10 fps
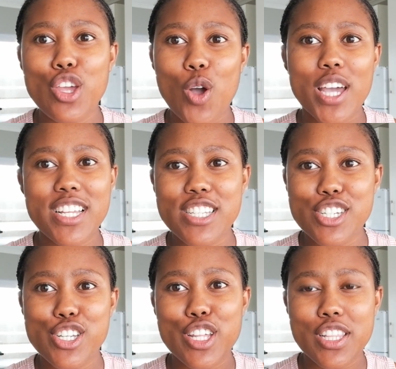
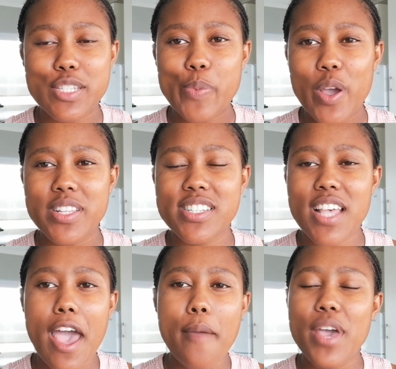organization at this point in
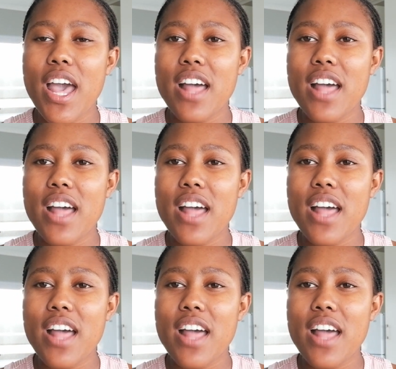time.